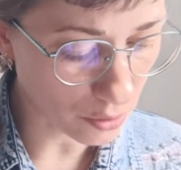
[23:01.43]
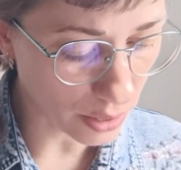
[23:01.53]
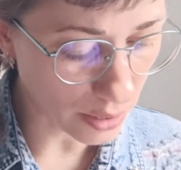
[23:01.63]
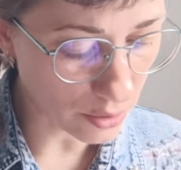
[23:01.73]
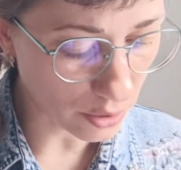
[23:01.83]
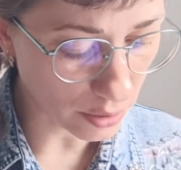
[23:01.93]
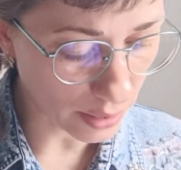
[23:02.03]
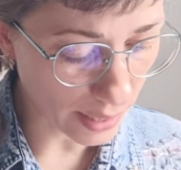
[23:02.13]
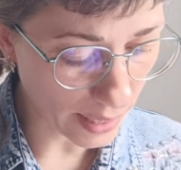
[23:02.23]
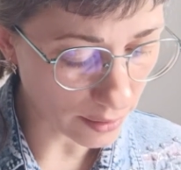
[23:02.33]
creator
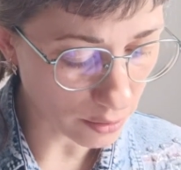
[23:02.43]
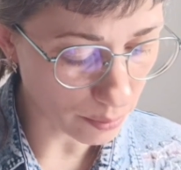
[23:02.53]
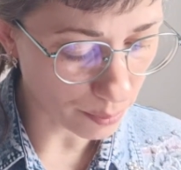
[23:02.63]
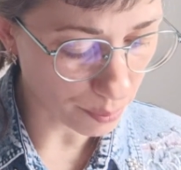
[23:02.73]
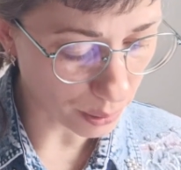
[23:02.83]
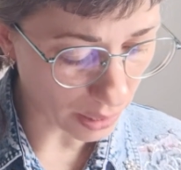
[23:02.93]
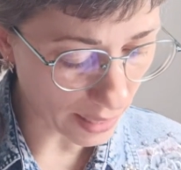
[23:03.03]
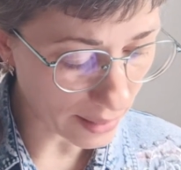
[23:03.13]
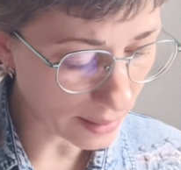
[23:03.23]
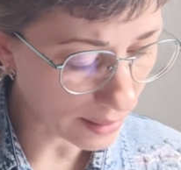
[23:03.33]
Kat
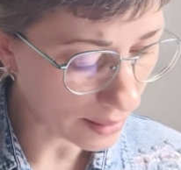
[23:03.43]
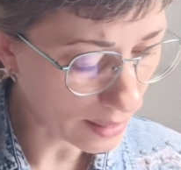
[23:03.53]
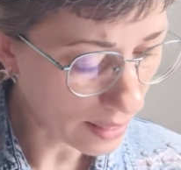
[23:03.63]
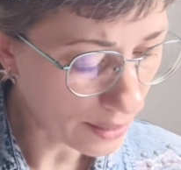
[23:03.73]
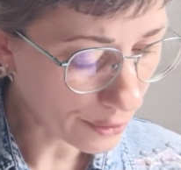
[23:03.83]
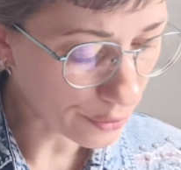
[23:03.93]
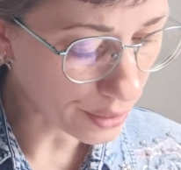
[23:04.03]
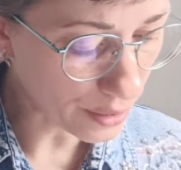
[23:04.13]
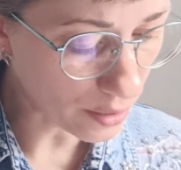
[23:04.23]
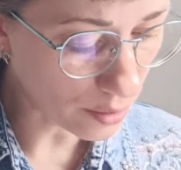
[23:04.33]
Blake
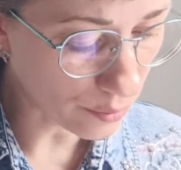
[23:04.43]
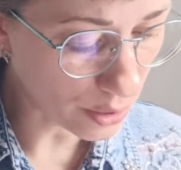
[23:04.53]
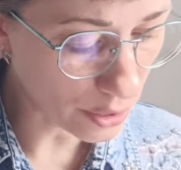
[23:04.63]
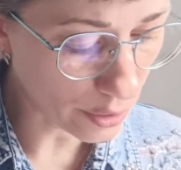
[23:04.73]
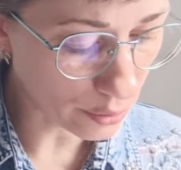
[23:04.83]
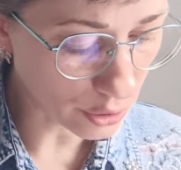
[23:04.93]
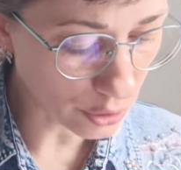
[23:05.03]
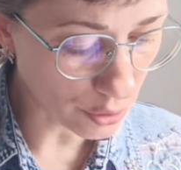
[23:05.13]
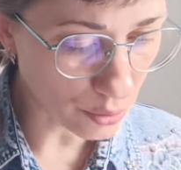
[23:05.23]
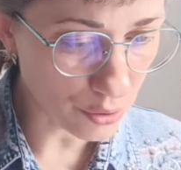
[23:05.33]
created a video on her
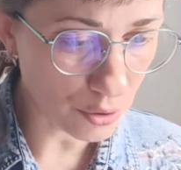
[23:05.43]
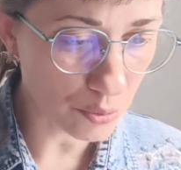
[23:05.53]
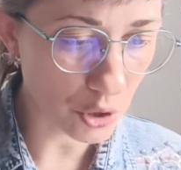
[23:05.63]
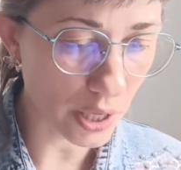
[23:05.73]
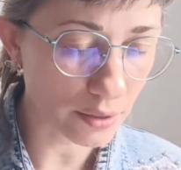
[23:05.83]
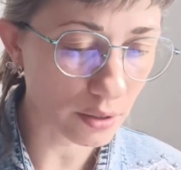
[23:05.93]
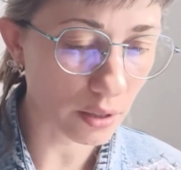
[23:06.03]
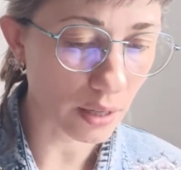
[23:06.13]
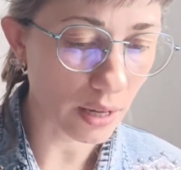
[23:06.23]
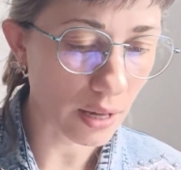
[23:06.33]
YouTube
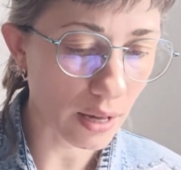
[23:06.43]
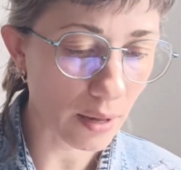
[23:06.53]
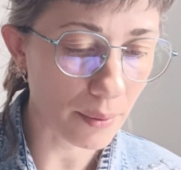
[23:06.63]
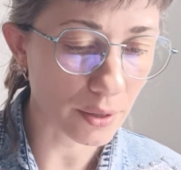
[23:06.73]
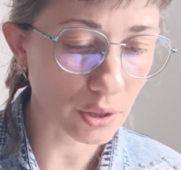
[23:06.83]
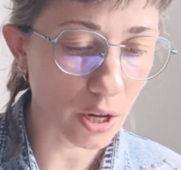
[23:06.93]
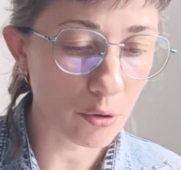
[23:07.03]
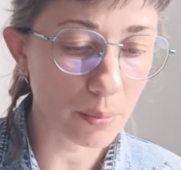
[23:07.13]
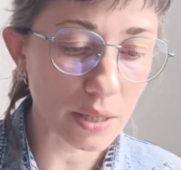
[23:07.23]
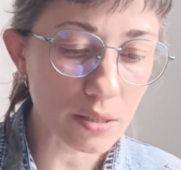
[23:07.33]
channel about
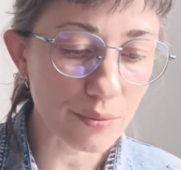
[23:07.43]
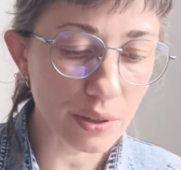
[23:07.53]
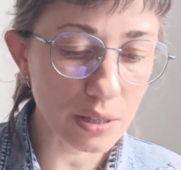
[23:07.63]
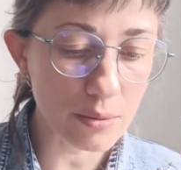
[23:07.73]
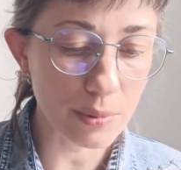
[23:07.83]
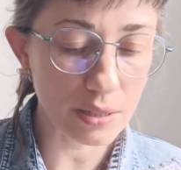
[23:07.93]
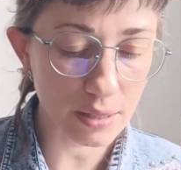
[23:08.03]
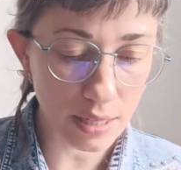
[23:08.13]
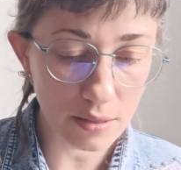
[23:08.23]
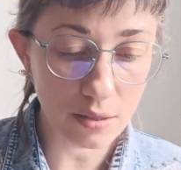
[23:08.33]
how BuzzFeed
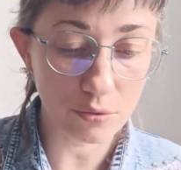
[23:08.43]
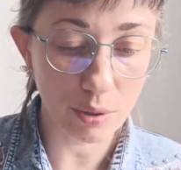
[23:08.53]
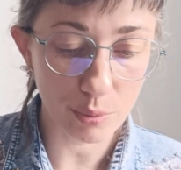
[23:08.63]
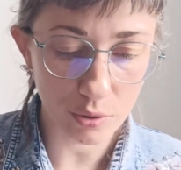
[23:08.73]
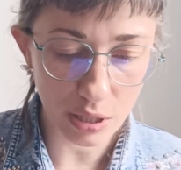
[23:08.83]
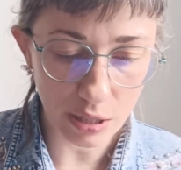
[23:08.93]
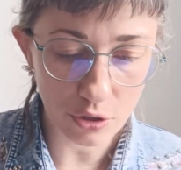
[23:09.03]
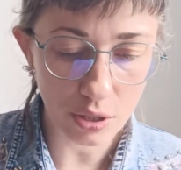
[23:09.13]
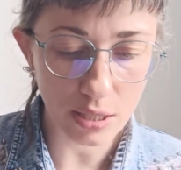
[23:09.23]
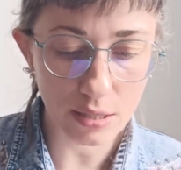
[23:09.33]
maintains a
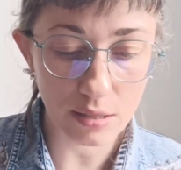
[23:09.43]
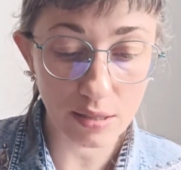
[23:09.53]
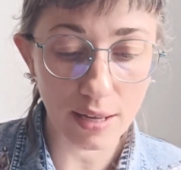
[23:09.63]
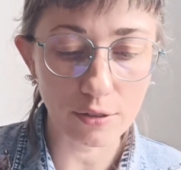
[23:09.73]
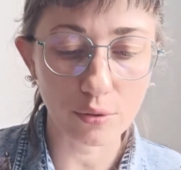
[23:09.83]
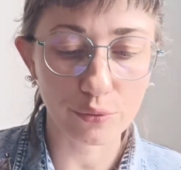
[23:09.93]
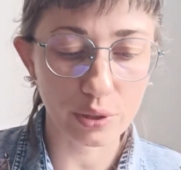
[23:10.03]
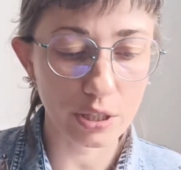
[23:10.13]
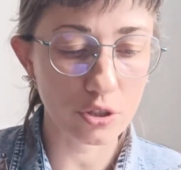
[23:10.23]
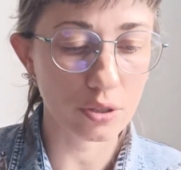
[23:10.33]
reputation as a site of
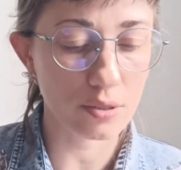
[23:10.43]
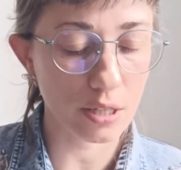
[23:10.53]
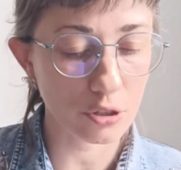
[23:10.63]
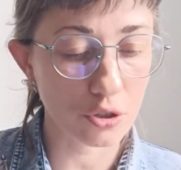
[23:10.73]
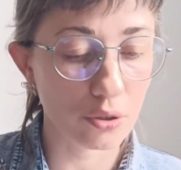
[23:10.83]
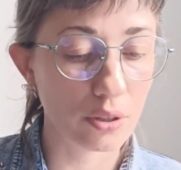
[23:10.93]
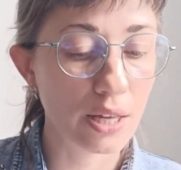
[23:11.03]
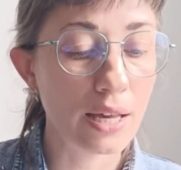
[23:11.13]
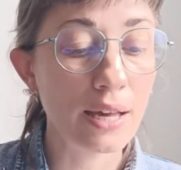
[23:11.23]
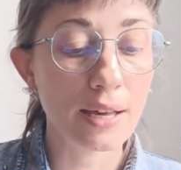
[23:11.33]
racial, sexual,
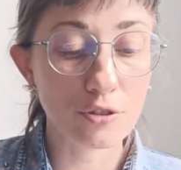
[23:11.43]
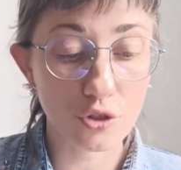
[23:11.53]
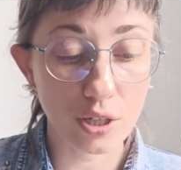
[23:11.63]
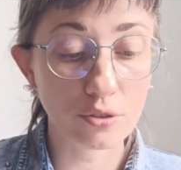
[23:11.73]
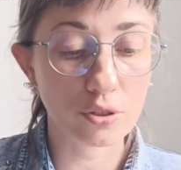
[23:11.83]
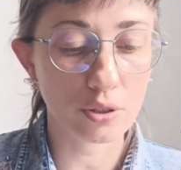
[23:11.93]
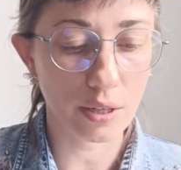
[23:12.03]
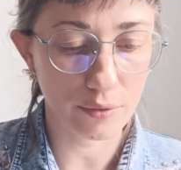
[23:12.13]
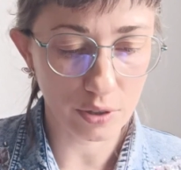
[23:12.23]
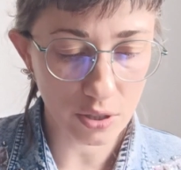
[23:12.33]
and gender
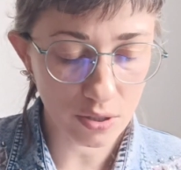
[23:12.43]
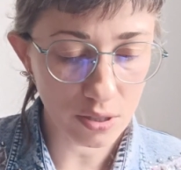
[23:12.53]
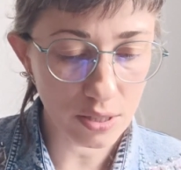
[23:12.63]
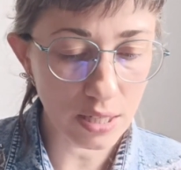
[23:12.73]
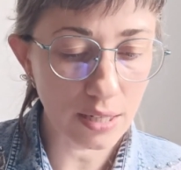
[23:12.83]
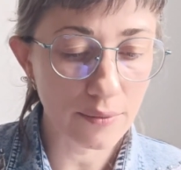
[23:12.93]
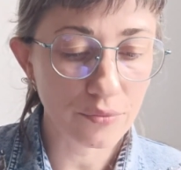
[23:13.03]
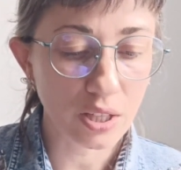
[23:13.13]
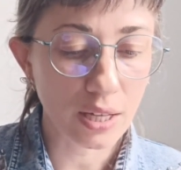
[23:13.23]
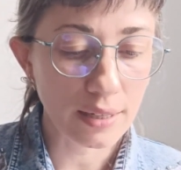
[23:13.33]
diversity,
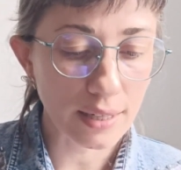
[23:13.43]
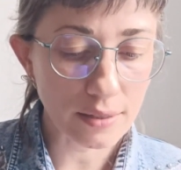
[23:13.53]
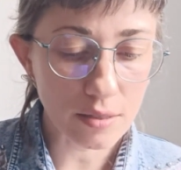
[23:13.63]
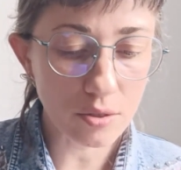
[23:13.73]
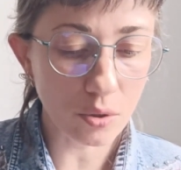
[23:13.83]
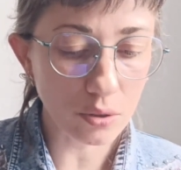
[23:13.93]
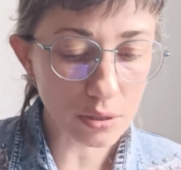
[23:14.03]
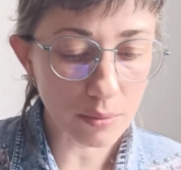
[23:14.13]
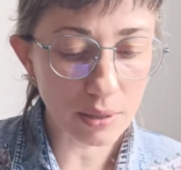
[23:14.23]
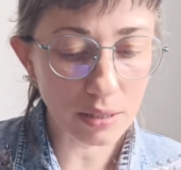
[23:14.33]
yet is
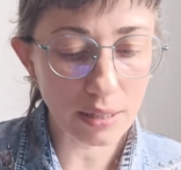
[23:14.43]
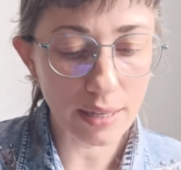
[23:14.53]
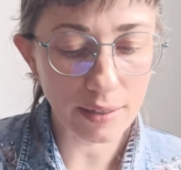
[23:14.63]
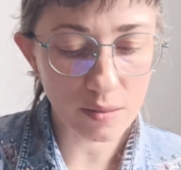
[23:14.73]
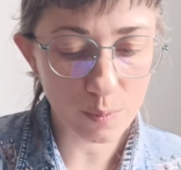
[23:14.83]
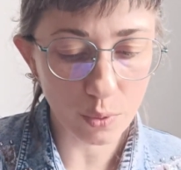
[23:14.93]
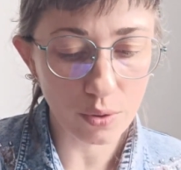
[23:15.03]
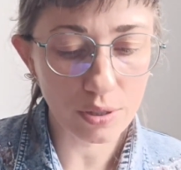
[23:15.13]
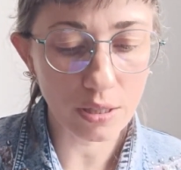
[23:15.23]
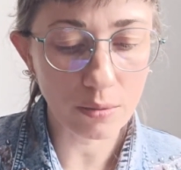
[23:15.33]
ultimately
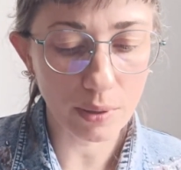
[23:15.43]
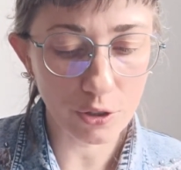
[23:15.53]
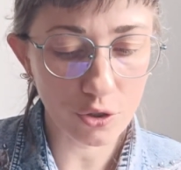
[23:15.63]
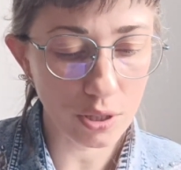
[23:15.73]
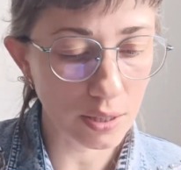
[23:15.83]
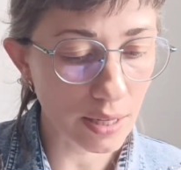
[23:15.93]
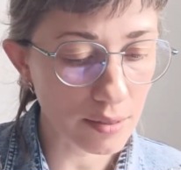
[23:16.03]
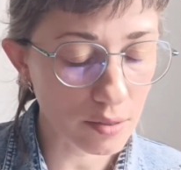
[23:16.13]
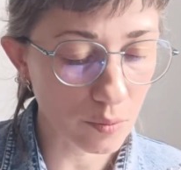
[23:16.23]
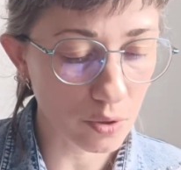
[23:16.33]
exploiting
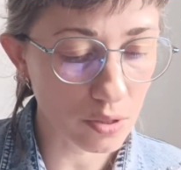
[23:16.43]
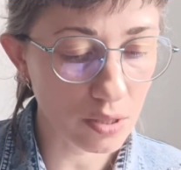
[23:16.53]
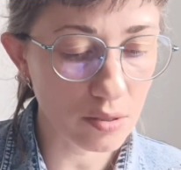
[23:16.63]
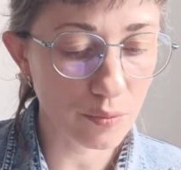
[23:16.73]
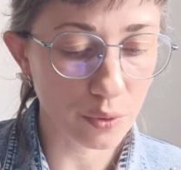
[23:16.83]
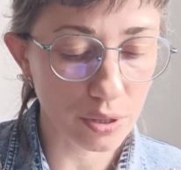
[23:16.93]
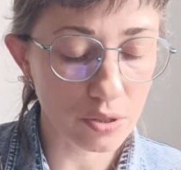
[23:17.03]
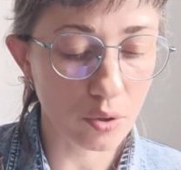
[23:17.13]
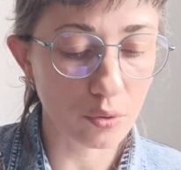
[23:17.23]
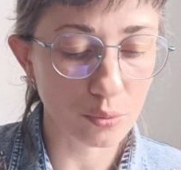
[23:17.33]
marginalized voices for
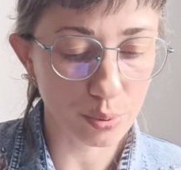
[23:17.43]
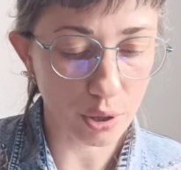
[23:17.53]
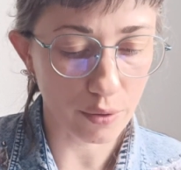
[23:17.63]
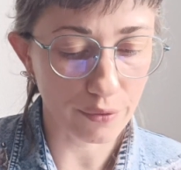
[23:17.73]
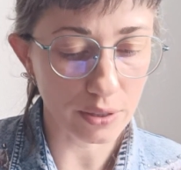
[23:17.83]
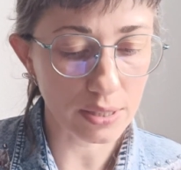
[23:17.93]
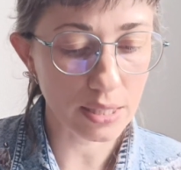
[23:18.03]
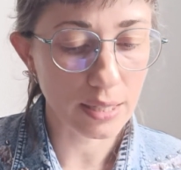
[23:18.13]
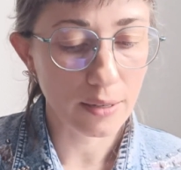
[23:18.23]
its own profit.